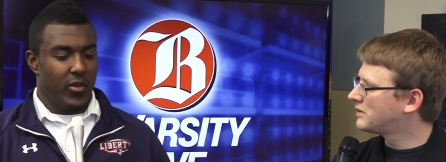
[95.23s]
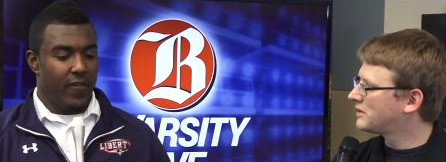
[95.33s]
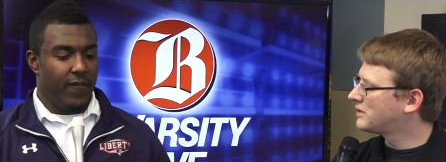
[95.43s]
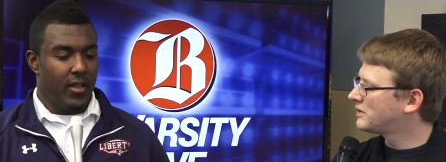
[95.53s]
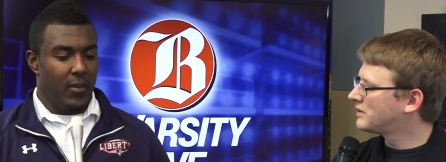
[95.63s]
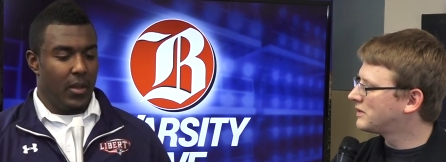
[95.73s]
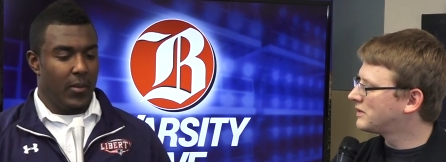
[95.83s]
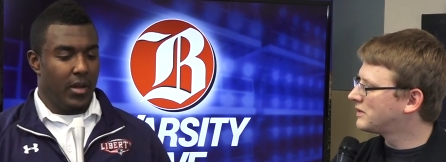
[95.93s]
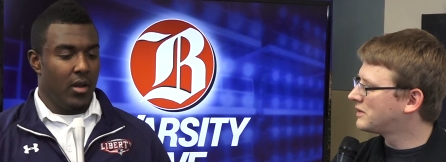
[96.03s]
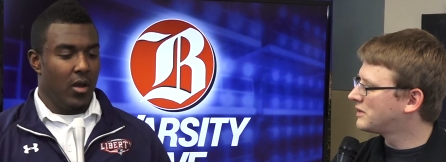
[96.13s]
Speaker 1: a really great feeling to be
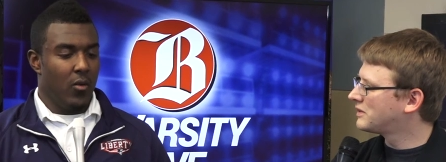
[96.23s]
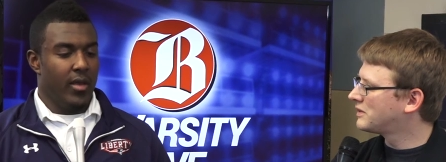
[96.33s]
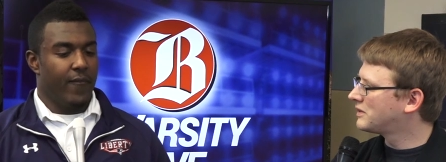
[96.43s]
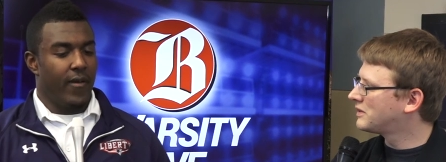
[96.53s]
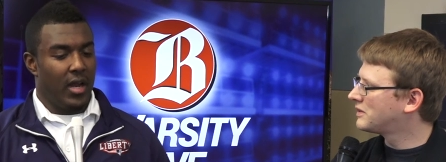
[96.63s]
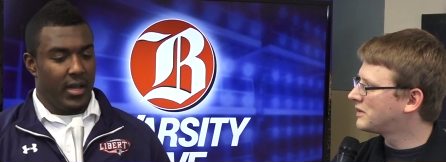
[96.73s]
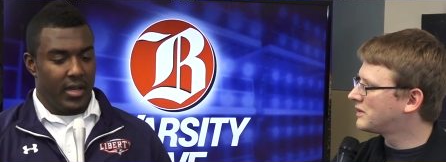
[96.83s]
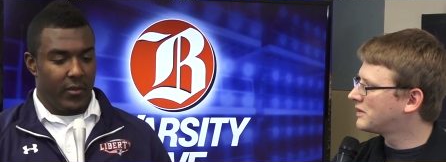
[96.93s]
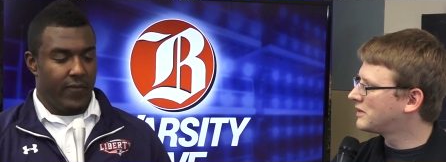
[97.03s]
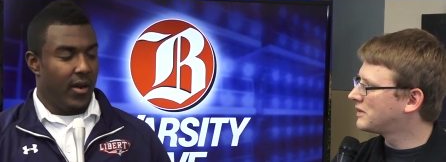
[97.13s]
able, to, you know, we finally
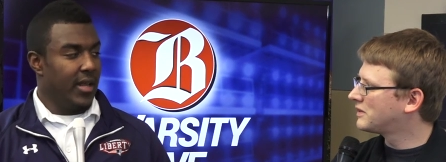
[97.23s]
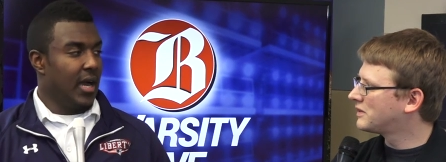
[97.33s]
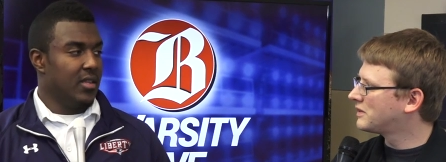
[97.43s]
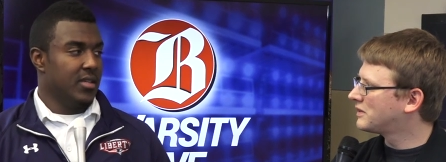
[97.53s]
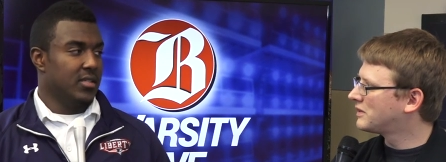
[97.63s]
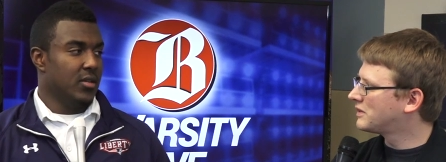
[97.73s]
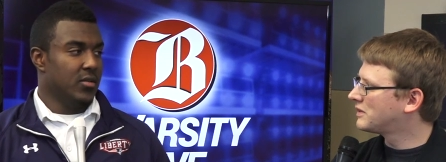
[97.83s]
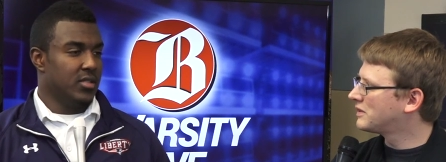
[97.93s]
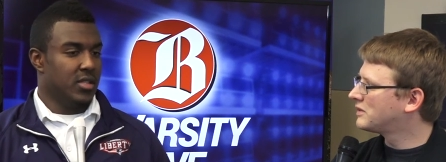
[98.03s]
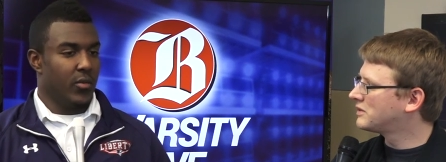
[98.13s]
did it. We finally got this, and
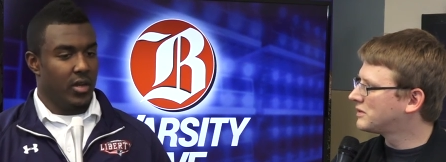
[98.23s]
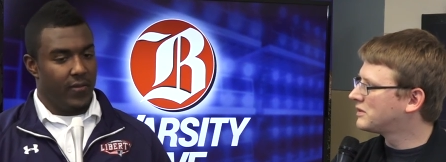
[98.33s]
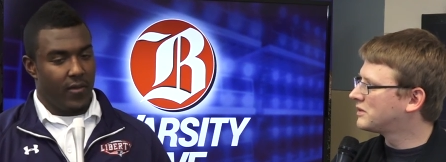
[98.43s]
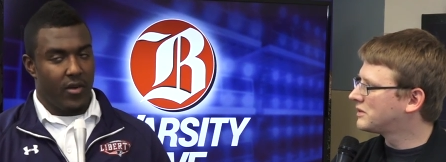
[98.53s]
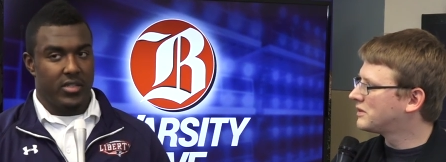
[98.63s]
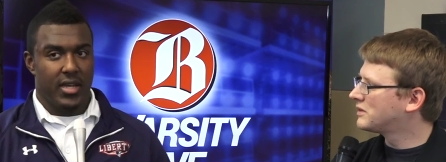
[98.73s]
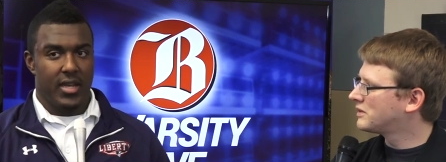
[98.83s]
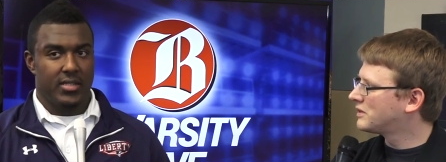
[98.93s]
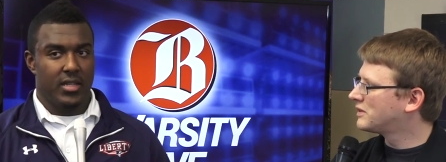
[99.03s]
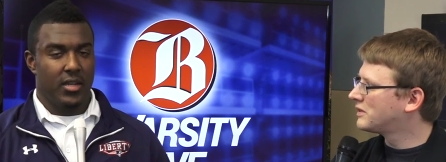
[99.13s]
it was just a relief off our
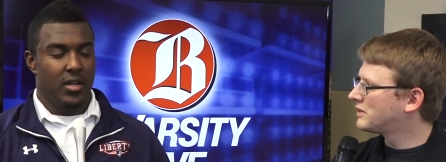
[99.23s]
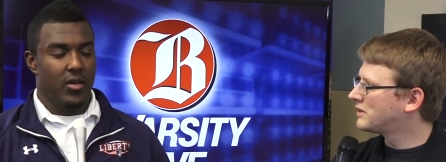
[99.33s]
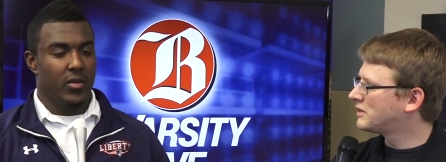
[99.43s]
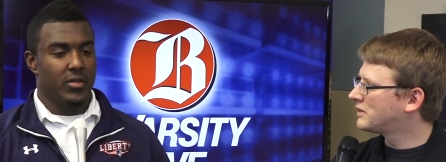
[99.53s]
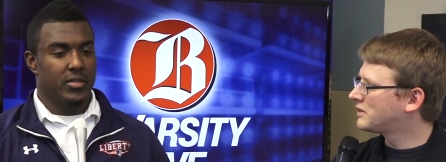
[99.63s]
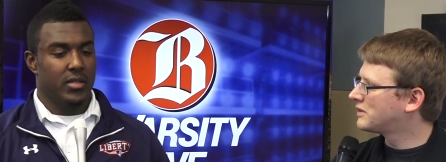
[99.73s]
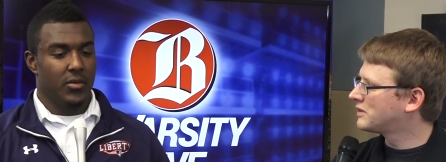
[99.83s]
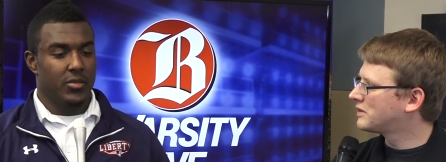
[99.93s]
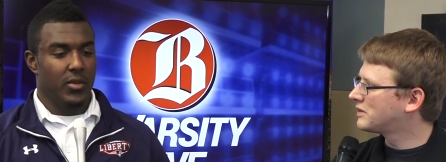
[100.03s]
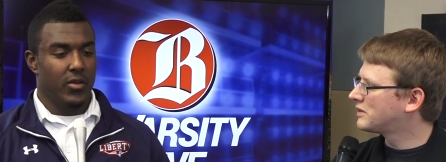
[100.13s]
chest, and you know, it was
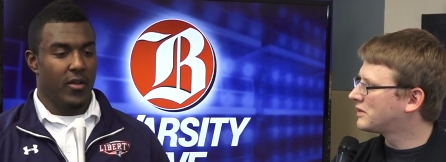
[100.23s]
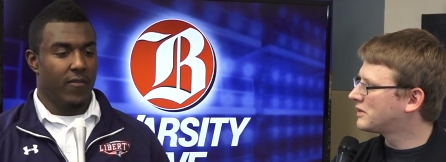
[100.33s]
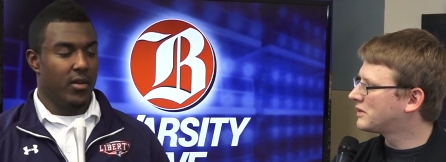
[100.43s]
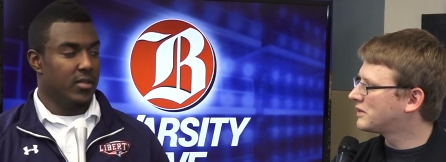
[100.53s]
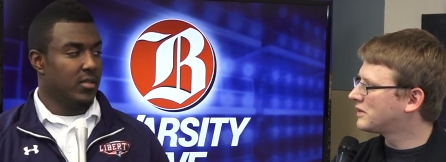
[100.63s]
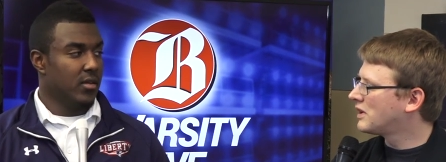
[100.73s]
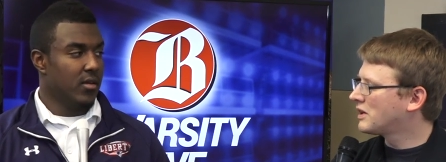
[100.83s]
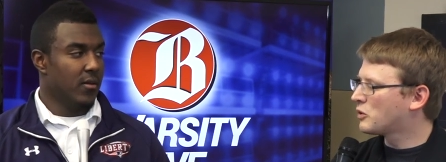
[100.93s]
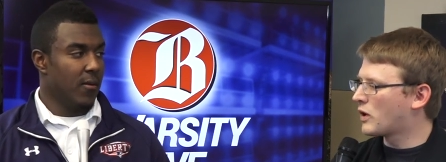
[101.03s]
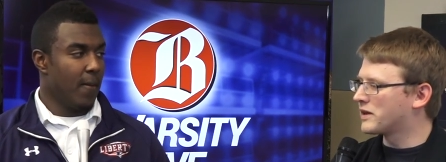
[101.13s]
it was really great for us.
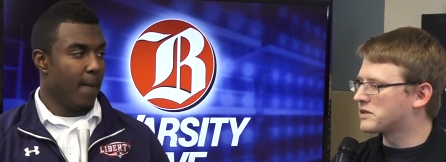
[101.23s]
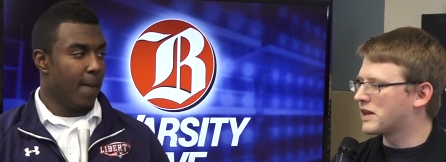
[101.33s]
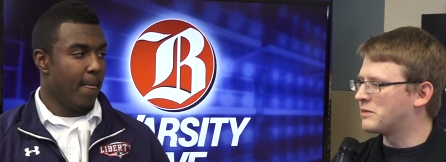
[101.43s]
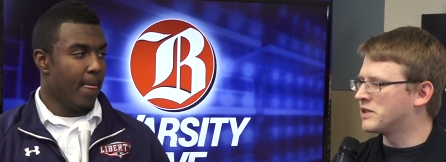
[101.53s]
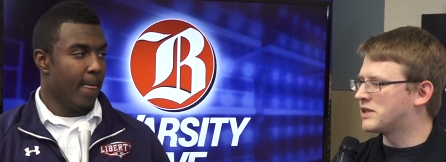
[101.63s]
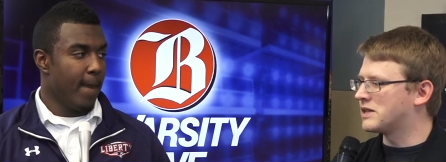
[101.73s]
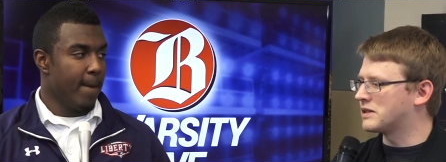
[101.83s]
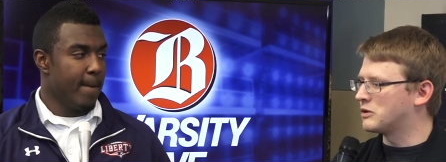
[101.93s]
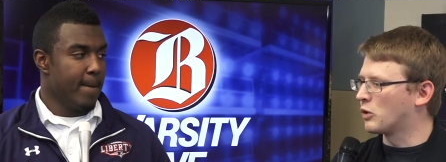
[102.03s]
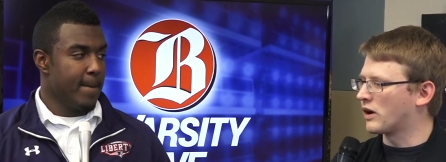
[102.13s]
Speaker 2: Quite a statement
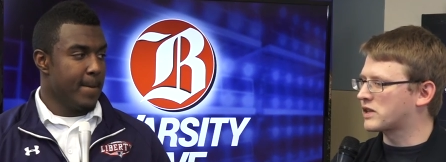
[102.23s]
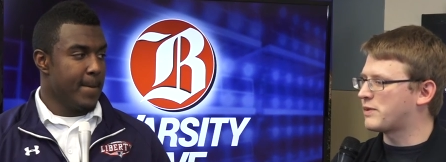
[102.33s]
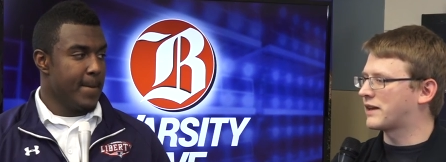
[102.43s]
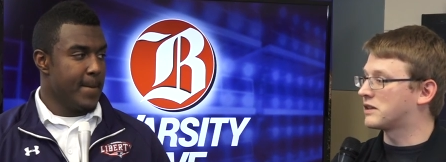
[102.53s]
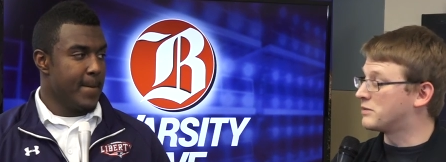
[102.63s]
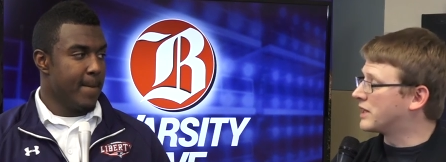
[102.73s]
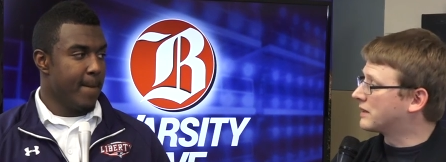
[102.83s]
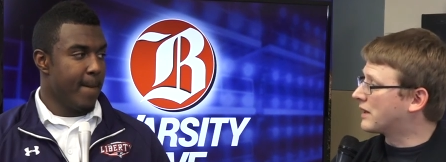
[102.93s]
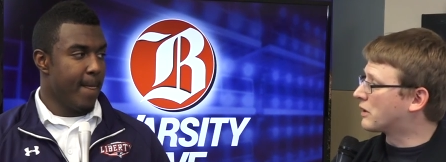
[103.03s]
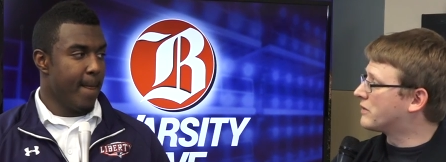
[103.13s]
season. You were expected to be
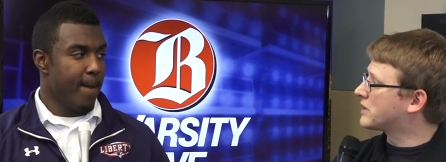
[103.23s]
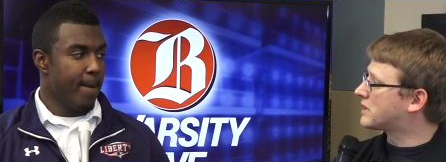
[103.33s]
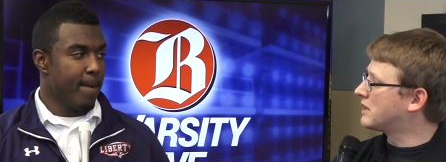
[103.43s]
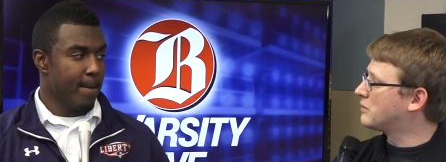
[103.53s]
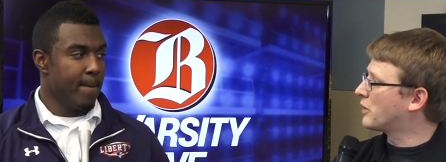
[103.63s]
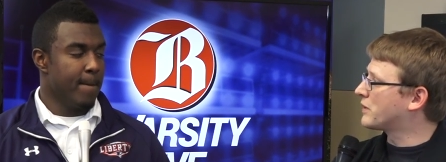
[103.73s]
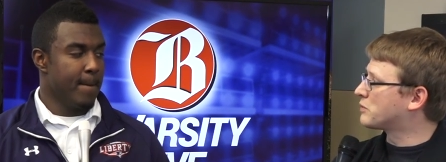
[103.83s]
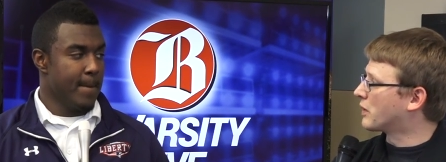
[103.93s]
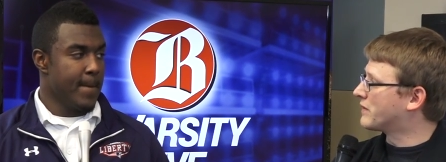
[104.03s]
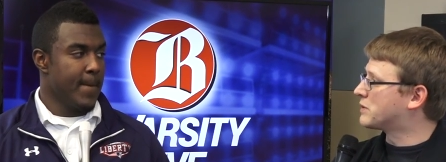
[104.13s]
a leader of this team, both mm-hmm.
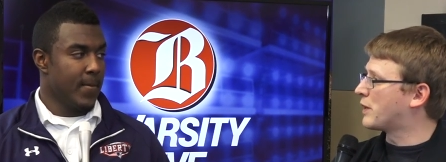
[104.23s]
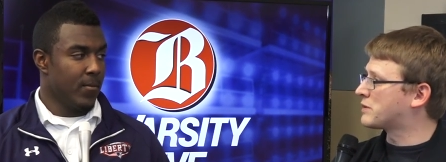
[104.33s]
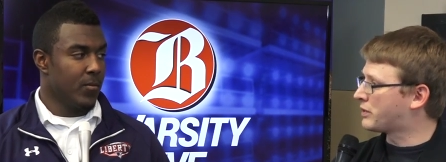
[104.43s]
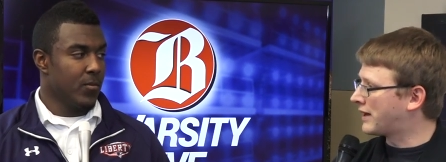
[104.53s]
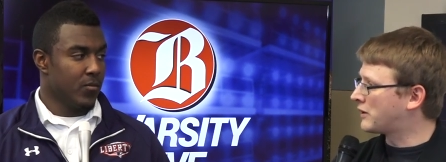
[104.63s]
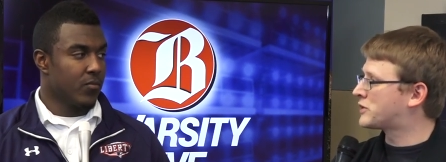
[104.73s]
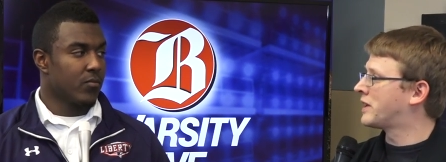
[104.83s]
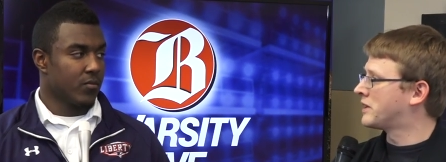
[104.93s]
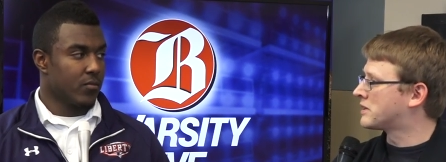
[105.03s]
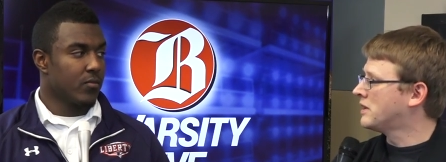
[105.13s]
as one of its best
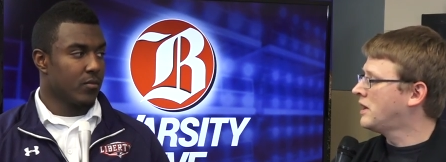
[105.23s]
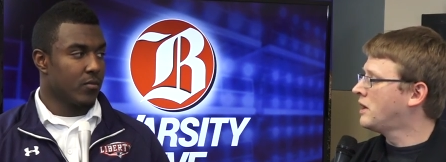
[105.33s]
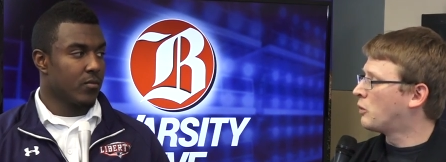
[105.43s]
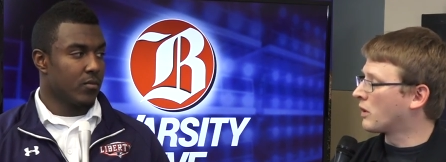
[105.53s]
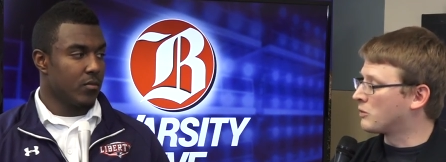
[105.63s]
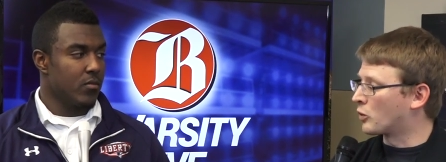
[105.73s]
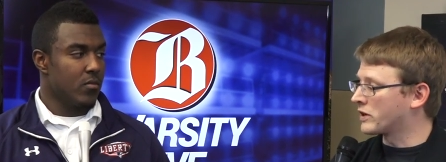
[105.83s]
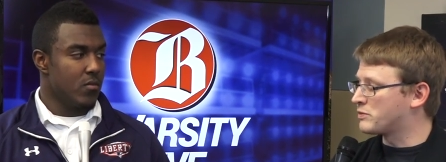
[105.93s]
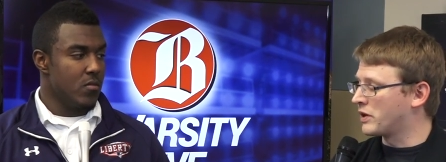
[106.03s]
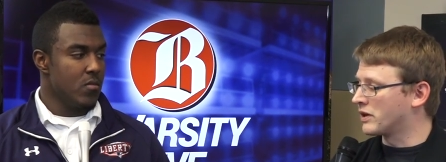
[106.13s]
players and as one of the
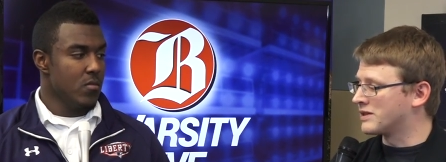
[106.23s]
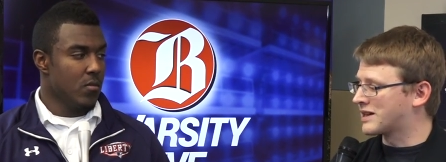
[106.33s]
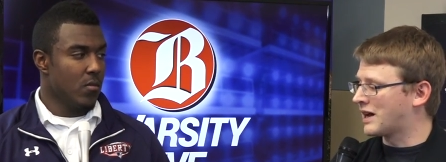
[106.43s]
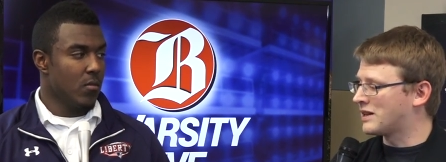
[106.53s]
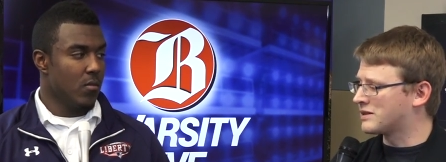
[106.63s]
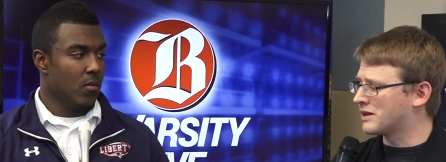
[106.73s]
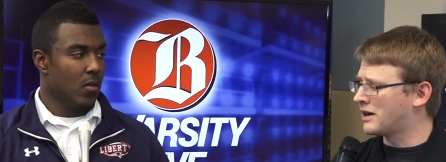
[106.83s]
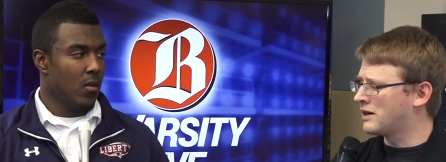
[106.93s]
more experienced guys.